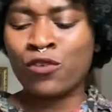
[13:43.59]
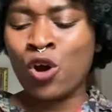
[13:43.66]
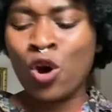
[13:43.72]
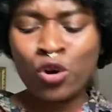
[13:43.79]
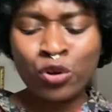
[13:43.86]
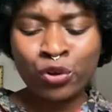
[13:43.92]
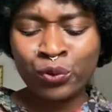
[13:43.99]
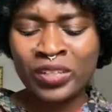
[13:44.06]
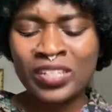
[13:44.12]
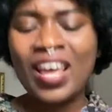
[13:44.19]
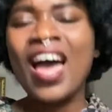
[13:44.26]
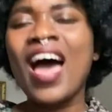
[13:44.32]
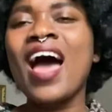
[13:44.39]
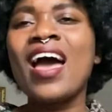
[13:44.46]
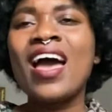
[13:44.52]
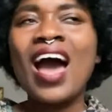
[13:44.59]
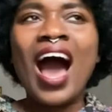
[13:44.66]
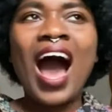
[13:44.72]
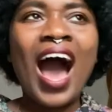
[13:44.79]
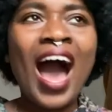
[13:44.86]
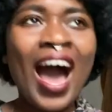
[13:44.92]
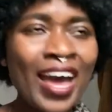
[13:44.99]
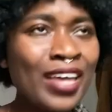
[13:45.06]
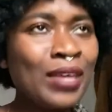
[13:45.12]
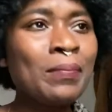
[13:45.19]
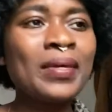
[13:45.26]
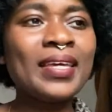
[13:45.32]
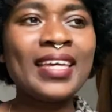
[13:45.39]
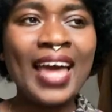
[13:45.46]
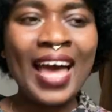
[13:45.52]
concrete, I
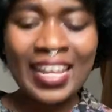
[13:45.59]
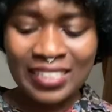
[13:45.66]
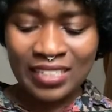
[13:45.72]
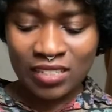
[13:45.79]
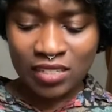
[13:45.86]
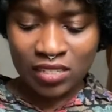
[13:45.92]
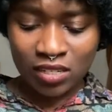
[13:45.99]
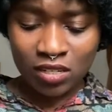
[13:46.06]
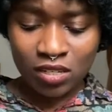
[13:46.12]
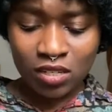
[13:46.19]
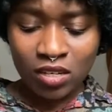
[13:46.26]
meander.